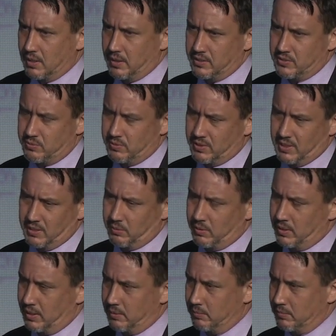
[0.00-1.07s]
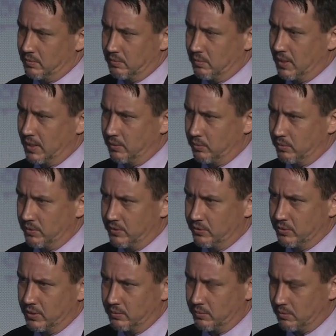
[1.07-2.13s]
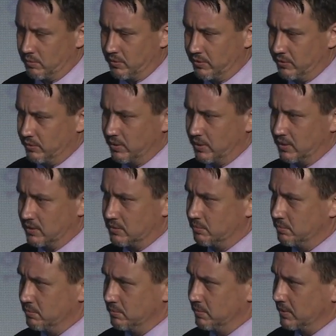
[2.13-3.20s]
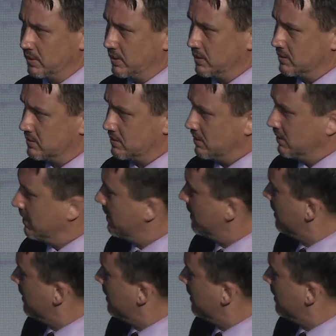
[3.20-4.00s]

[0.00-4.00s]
that's really why we're doing what we're doing, is because